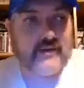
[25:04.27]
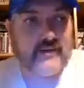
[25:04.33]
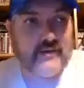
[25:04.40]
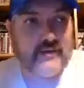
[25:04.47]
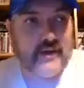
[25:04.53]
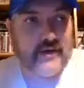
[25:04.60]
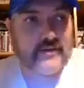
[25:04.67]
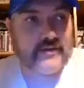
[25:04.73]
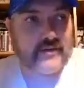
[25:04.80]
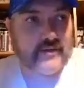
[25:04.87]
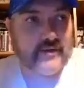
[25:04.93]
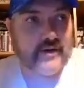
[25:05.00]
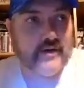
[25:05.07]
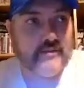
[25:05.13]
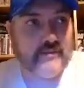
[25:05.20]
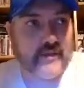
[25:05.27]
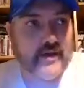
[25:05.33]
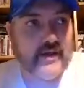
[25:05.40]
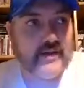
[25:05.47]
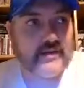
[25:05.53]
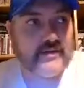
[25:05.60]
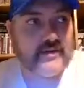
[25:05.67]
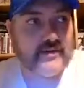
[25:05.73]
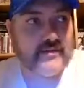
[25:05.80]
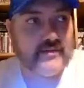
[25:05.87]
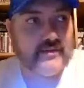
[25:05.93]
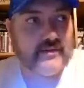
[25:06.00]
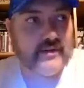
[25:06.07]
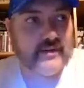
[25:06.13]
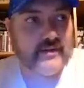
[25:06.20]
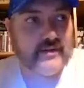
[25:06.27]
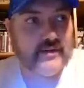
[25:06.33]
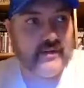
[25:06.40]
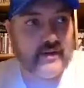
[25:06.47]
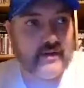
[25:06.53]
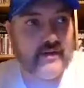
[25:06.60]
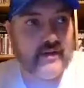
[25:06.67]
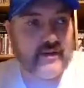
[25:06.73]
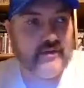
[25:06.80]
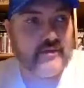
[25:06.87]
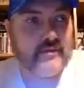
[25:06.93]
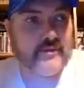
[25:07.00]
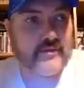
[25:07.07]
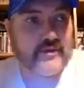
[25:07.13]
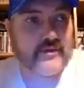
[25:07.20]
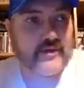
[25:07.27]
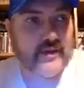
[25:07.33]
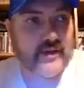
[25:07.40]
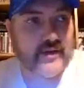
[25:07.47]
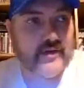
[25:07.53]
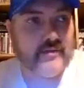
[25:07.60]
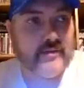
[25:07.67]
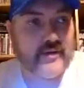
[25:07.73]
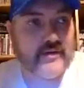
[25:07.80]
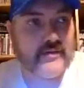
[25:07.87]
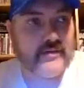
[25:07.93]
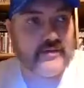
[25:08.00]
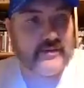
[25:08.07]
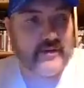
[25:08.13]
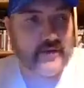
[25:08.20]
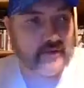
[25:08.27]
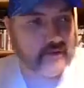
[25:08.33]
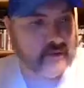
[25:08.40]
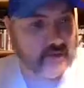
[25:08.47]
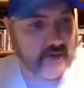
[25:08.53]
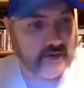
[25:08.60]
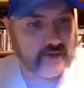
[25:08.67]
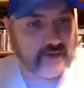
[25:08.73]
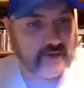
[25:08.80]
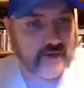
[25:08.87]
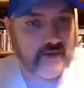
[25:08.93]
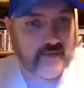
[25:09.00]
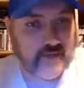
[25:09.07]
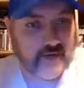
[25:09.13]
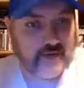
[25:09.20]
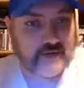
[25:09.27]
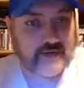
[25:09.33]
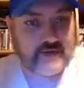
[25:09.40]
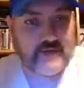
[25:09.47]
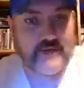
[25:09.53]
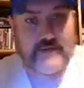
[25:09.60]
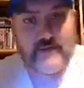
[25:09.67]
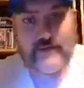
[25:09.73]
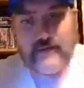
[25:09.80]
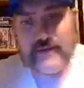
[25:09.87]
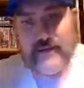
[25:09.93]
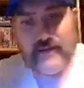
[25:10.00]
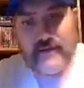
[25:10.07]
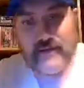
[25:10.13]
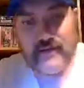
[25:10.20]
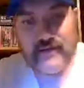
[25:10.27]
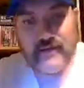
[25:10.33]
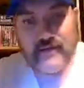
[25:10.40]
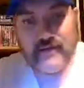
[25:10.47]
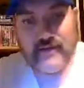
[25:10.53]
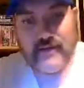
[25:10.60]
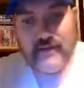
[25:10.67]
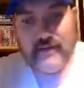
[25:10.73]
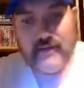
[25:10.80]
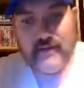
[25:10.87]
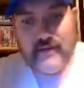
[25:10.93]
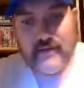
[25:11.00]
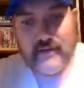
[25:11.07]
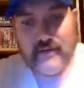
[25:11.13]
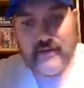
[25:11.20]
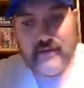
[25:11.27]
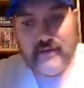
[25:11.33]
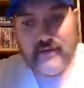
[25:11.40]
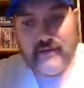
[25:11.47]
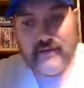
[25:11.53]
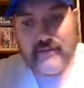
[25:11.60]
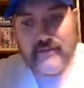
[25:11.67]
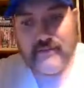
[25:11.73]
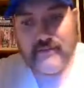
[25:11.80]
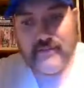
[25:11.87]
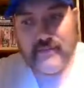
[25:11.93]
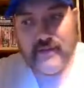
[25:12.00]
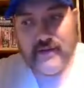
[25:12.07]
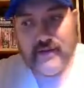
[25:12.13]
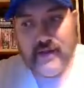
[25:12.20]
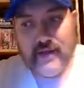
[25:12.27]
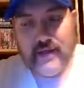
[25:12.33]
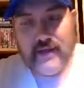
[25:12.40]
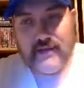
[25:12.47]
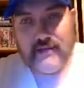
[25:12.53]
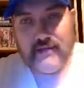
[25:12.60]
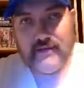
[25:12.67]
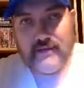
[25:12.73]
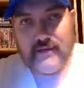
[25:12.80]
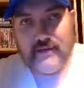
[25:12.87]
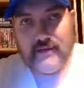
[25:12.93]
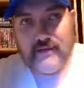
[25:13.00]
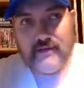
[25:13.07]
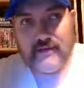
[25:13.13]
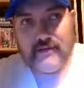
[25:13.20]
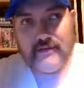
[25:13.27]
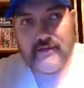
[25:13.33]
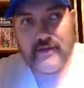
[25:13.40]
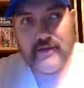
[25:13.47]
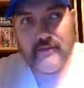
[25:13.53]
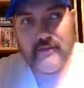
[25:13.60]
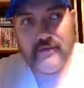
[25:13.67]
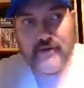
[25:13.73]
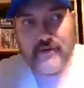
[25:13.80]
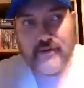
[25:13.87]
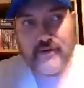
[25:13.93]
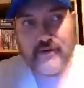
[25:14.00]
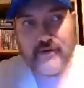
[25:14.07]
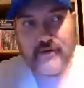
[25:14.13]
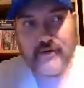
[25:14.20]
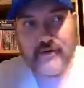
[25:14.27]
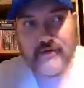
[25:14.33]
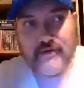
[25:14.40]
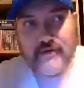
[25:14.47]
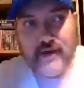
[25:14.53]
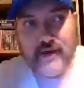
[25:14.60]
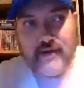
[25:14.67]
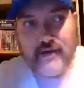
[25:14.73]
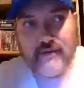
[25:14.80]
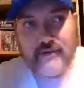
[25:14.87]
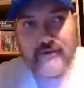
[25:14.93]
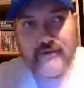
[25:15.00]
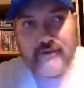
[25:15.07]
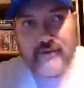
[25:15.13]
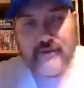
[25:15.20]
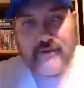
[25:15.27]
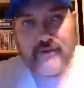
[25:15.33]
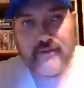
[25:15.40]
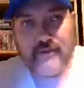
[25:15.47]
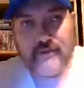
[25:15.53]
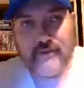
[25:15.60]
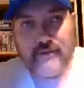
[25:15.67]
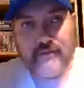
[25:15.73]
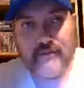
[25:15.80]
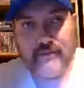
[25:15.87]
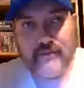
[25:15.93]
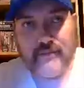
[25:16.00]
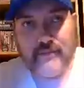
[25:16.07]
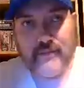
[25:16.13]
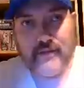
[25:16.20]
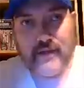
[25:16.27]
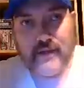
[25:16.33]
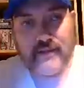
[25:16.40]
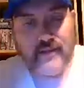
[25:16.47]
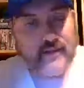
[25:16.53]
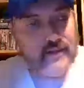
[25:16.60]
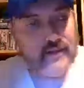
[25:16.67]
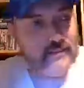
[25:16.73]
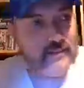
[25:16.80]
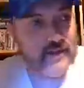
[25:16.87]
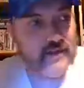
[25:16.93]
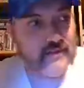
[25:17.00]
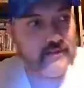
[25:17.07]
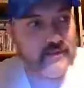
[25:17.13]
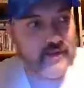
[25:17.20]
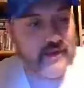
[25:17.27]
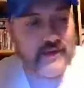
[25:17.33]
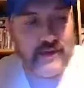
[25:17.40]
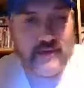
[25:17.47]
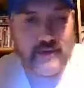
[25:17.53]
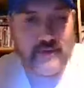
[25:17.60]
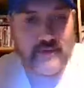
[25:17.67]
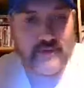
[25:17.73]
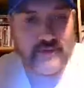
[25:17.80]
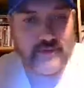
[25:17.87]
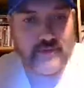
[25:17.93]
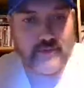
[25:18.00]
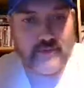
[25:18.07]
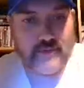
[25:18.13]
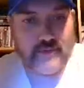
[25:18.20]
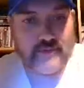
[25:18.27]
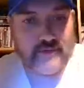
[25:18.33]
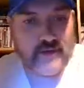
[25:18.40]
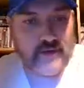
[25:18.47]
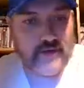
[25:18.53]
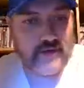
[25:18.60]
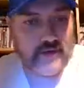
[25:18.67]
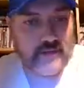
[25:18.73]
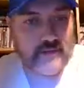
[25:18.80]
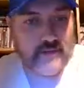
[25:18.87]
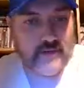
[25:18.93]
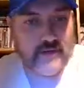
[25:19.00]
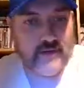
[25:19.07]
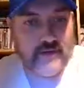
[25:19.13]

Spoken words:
That was a great match. It was another one was him and Stone Cold Steve Austin. Uh, the night he won the world title from, I think he beat Randy Orton for the world title, I believe.